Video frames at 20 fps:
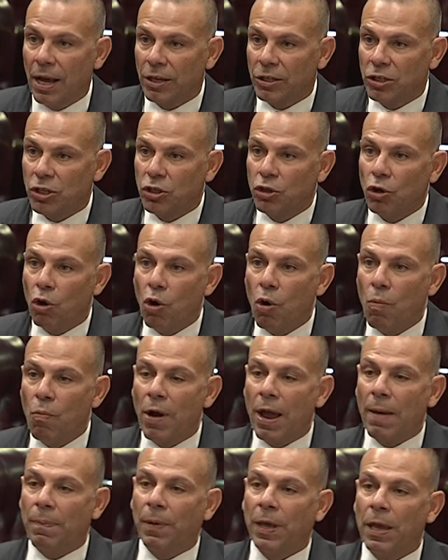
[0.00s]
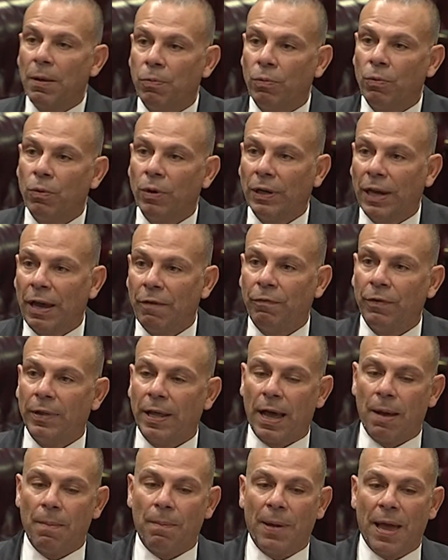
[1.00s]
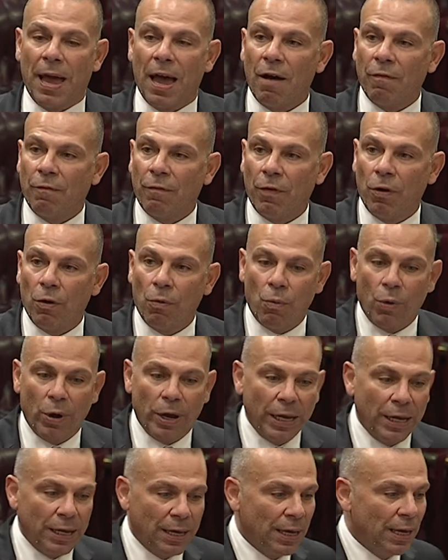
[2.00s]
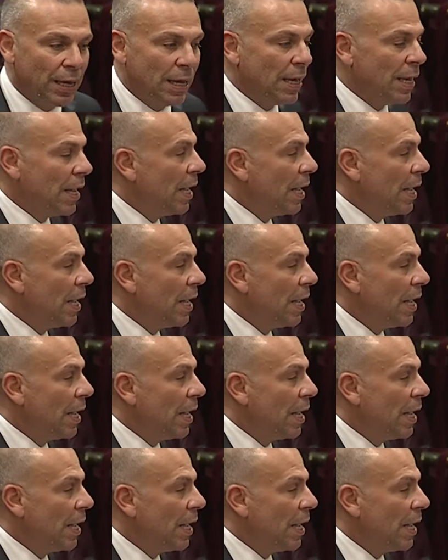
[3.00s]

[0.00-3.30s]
a storm where people were left without power for a week,